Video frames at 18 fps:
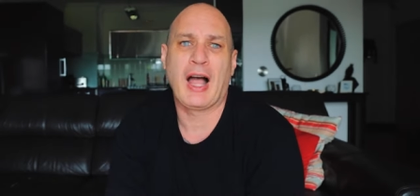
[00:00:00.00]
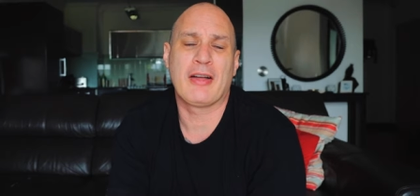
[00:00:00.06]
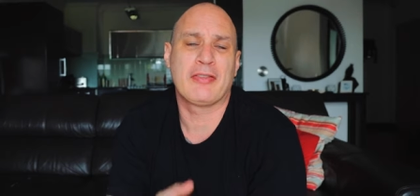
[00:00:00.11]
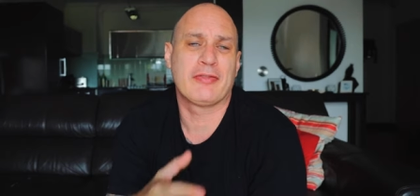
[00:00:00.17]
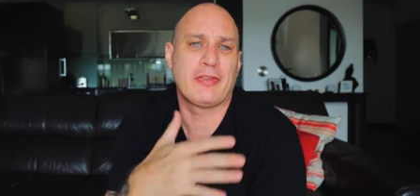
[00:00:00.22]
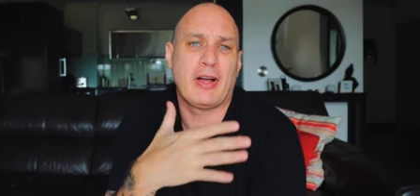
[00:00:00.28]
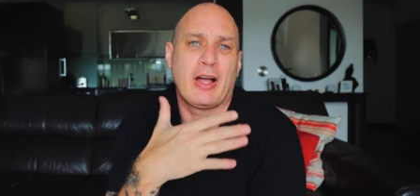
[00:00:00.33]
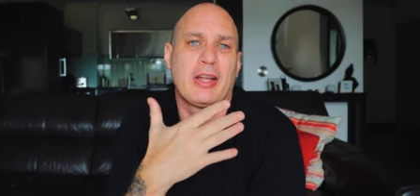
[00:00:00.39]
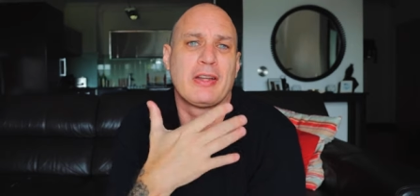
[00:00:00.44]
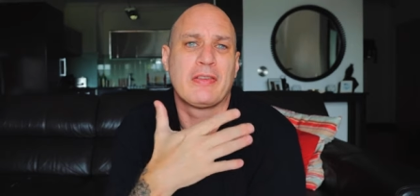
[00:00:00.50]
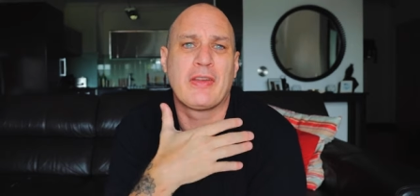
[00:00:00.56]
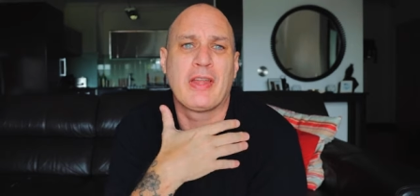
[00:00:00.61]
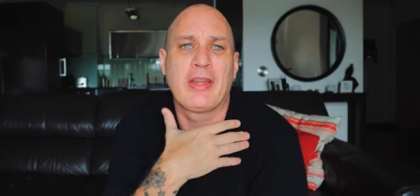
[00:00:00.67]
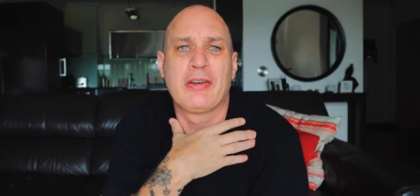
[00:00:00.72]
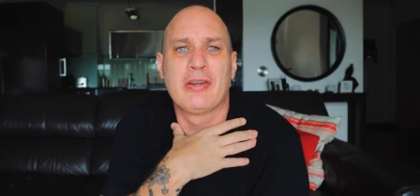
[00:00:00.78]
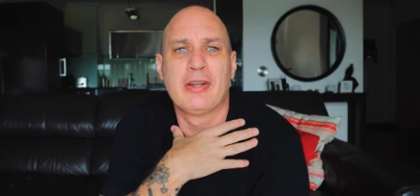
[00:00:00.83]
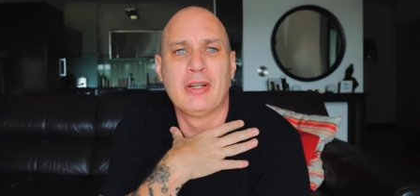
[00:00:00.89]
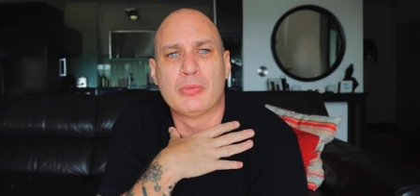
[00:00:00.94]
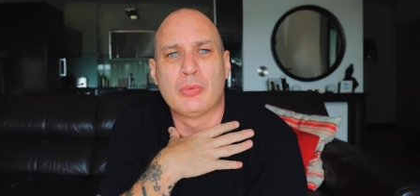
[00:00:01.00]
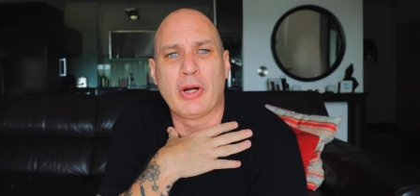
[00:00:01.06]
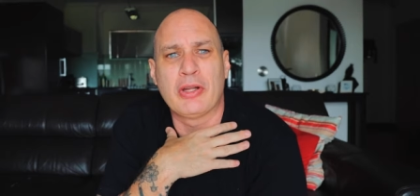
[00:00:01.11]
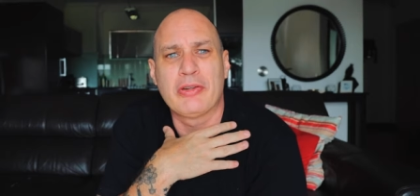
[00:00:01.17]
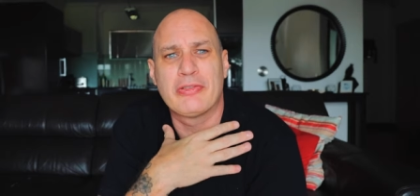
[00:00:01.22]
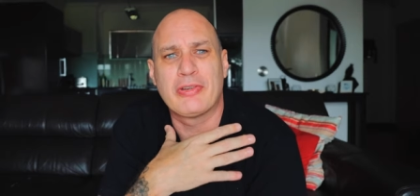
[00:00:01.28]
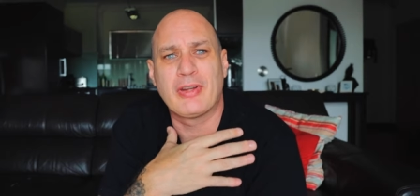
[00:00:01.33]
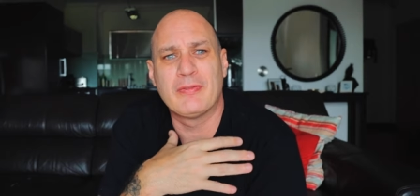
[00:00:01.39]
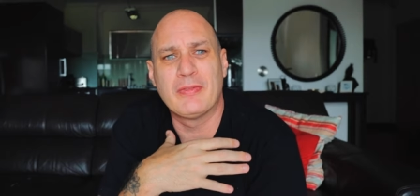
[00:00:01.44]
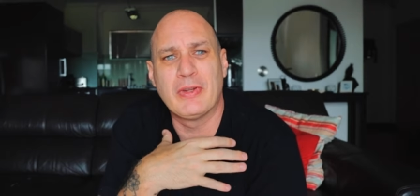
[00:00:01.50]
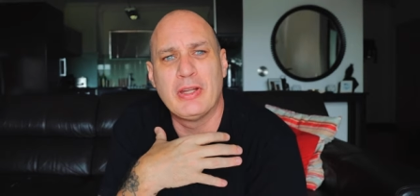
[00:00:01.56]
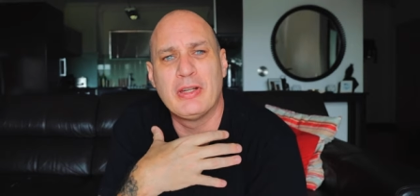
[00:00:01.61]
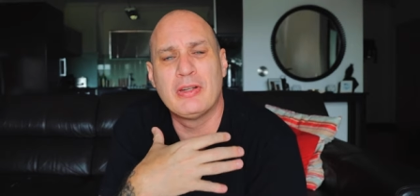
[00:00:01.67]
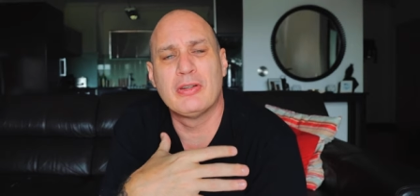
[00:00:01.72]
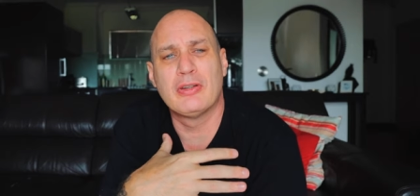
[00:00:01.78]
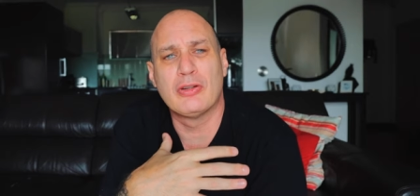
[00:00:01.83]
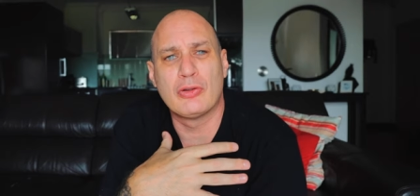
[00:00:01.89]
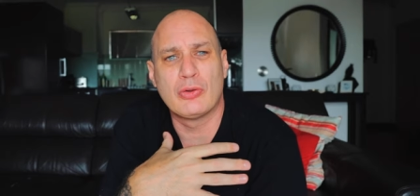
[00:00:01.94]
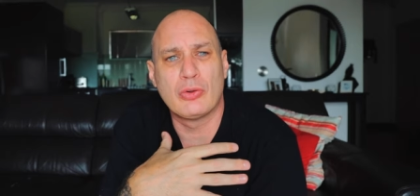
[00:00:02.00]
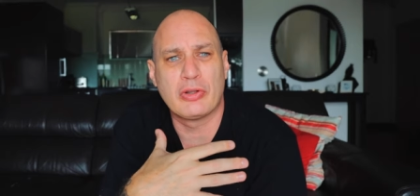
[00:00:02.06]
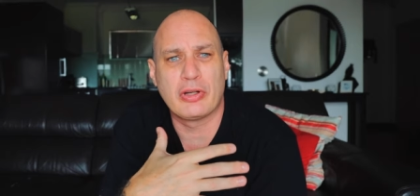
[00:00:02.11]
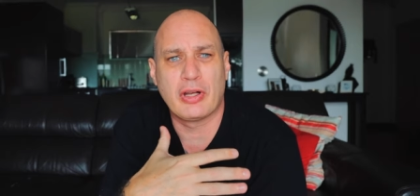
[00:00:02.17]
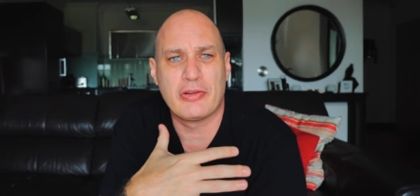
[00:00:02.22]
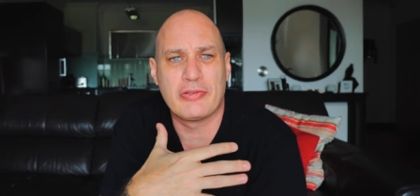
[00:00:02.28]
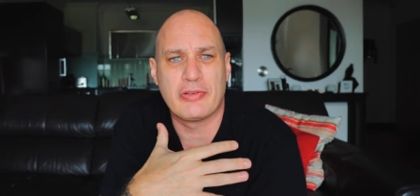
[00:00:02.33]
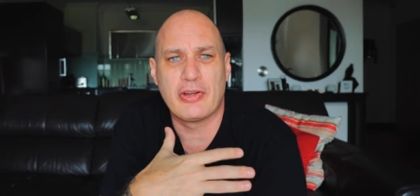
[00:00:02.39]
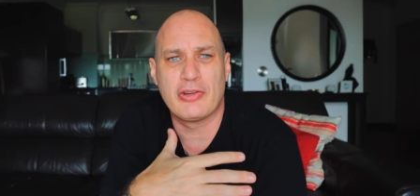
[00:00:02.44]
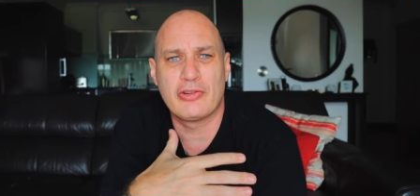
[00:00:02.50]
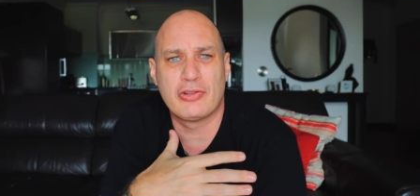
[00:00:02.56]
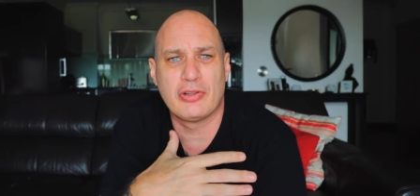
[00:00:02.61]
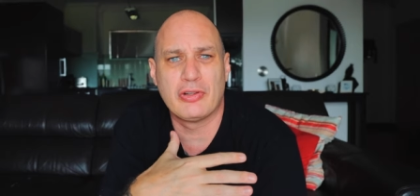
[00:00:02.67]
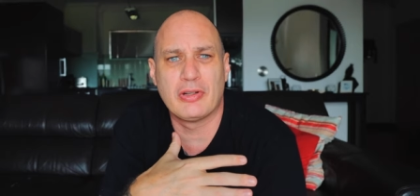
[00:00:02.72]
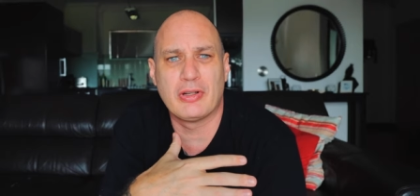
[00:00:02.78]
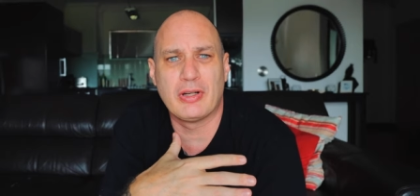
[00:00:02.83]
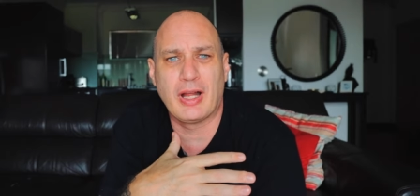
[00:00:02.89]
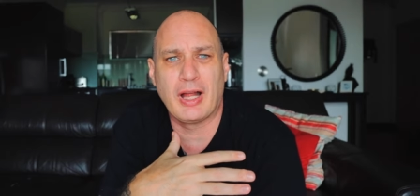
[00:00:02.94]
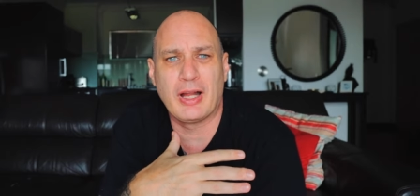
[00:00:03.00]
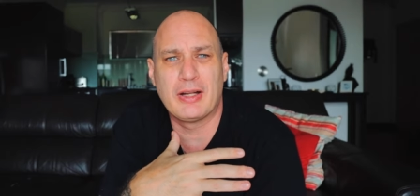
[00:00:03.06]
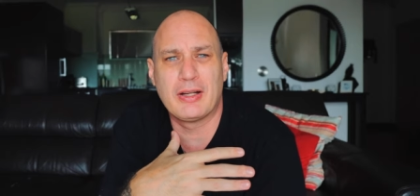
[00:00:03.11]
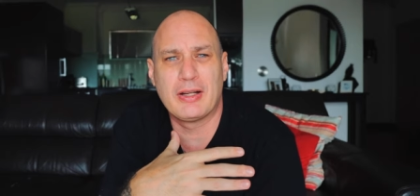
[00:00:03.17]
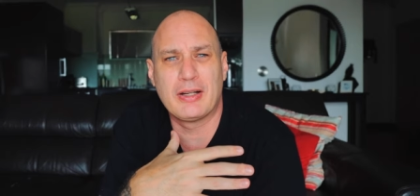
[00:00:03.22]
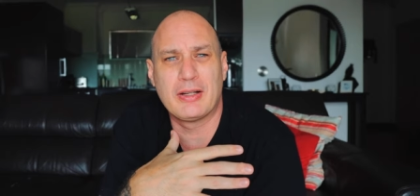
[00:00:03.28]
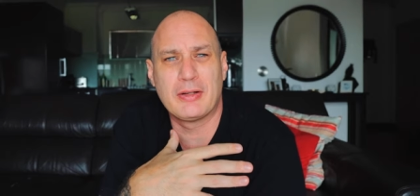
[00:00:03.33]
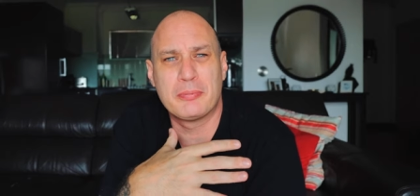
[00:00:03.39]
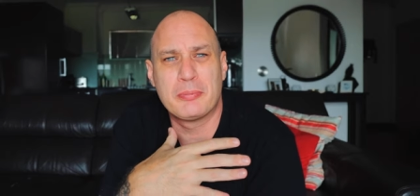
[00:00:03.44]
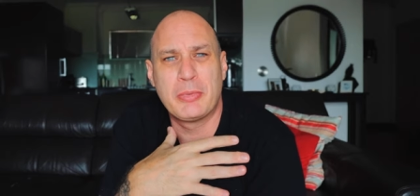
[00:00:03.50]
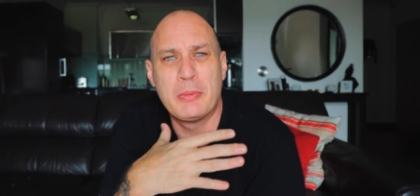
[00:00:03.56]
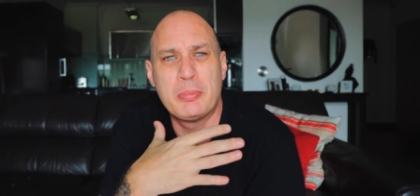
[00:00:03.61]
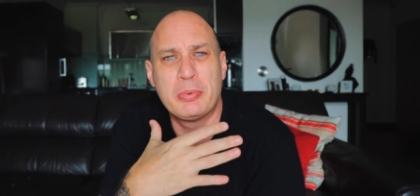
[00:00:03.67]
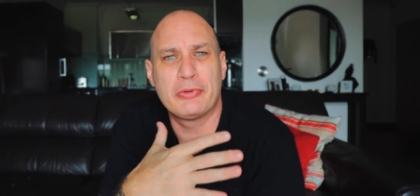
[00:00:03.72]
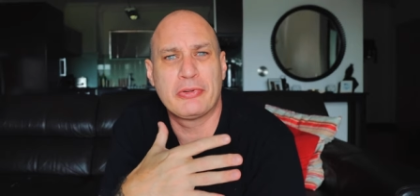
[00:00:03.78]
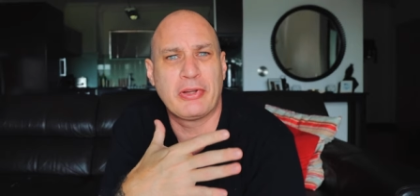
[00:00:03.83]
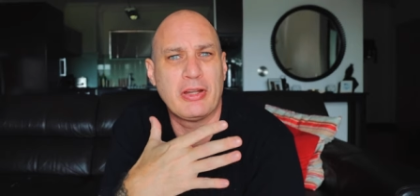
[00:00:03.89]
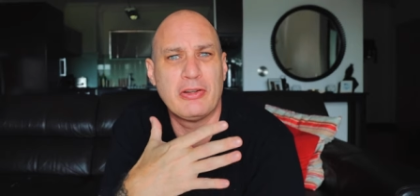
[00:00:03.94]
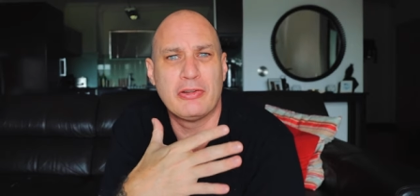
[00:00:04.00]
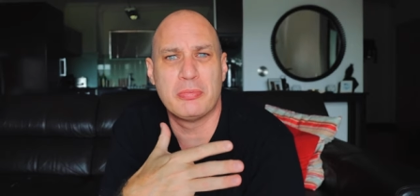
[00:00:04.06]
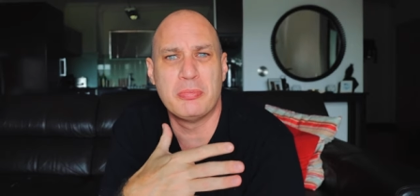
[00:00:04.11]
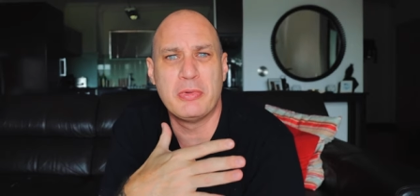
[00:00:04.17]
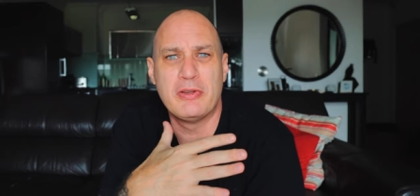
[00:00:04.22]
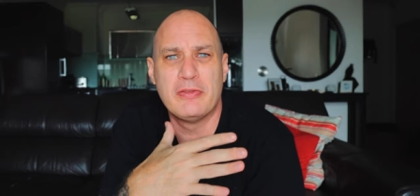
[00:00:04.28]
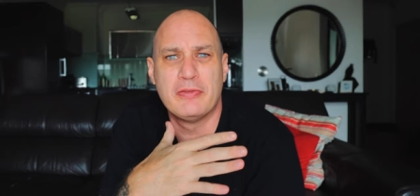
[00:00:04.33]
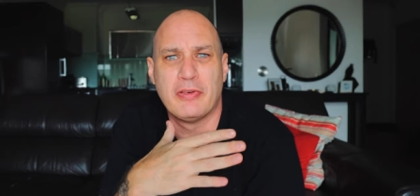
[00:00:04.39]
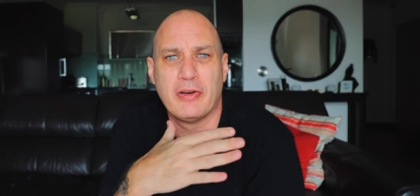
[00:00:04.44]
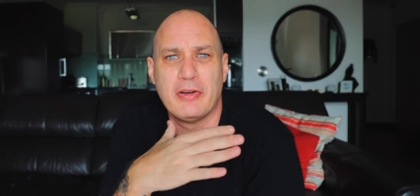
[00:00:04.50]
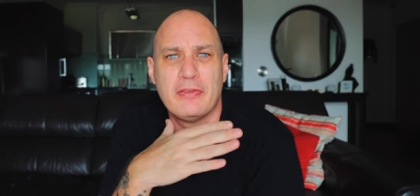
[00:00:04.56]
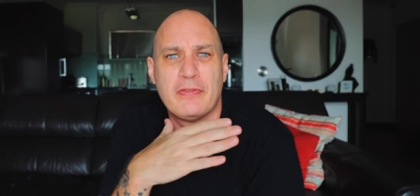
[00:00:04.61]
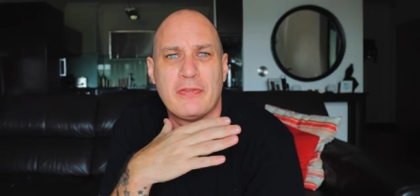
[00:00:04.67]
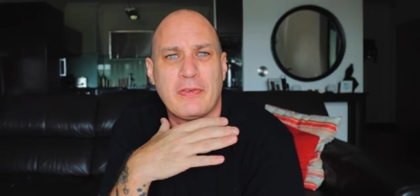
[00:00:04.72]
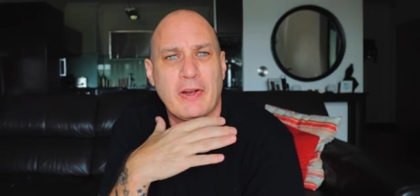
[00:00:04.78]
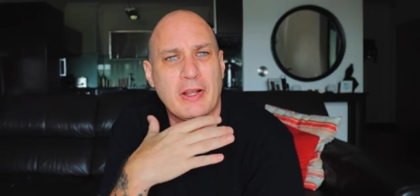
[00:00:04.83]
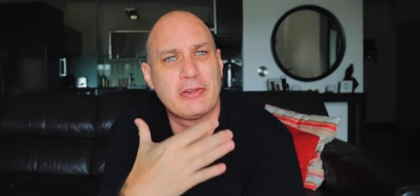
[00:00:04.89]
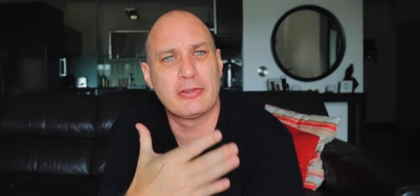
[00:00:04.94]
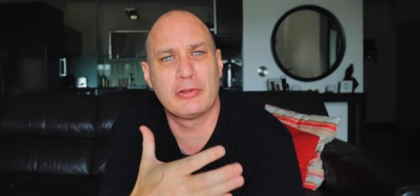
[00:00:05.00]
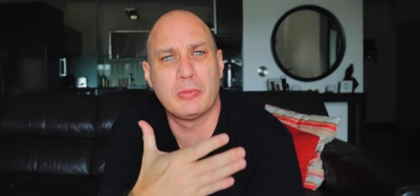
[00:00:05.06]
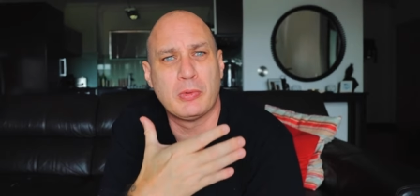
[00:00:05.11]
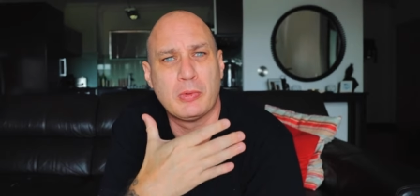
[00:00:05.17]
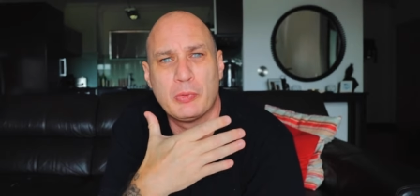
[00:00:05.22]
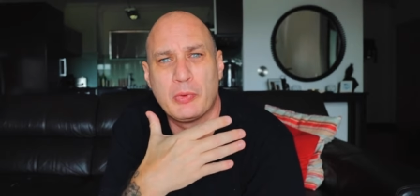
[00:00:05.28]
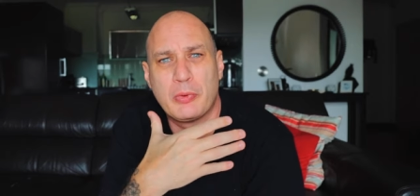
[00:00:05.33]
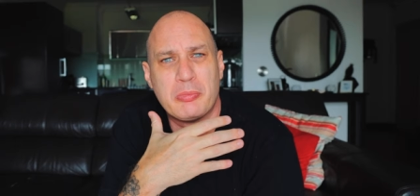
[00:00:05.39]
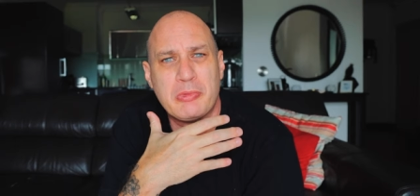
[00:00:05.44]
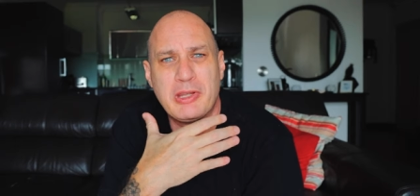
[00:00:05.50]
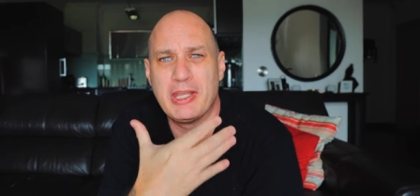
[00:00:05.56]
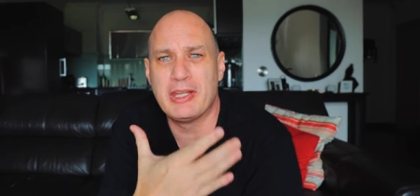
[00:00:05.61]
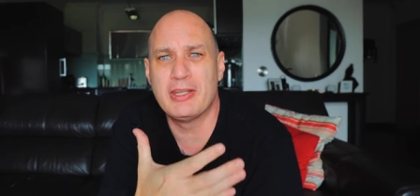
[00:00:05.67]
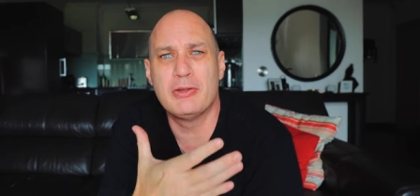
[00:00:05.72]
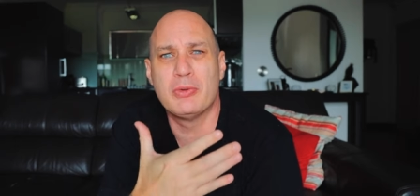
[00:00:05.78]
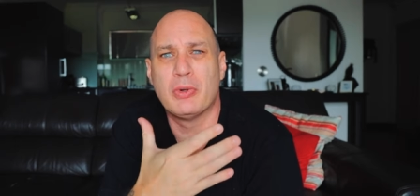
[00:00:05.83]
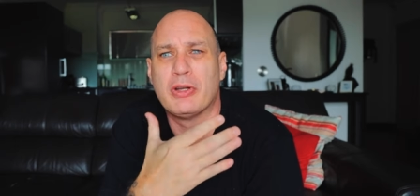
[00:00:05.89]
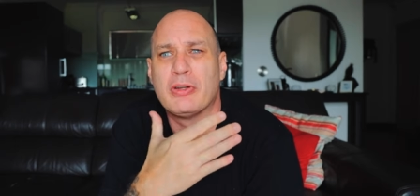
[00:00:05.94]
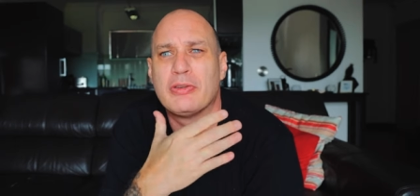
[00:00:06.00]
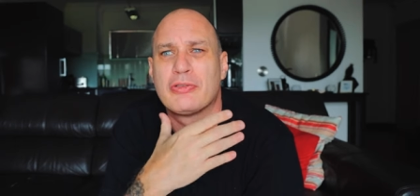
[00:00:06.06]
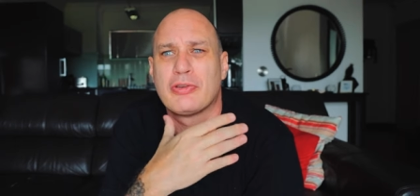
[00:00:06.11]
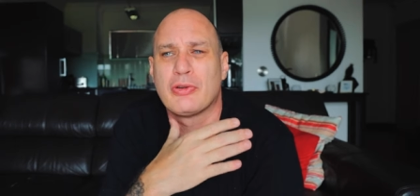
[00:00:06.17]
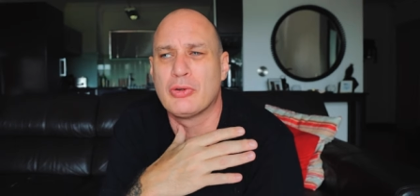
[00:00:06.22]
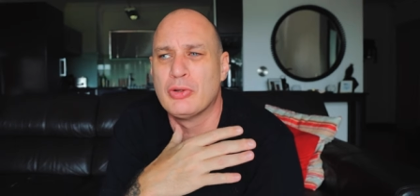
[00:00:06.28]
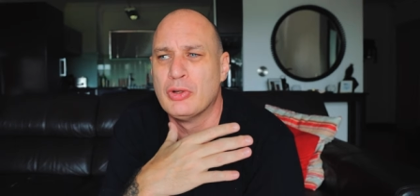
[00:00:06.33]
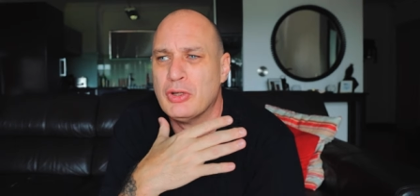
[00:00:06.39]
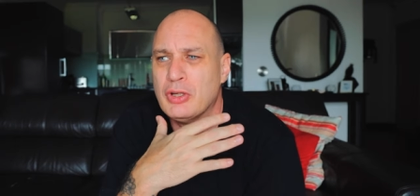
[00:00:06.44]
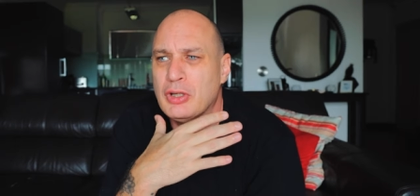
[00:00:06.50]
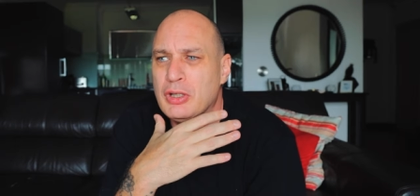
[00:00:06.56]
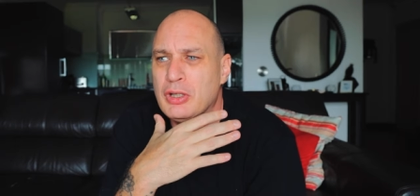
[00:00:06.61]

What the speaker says: I find that once I'm in an organization, people tend to be very flexible with me anyway, so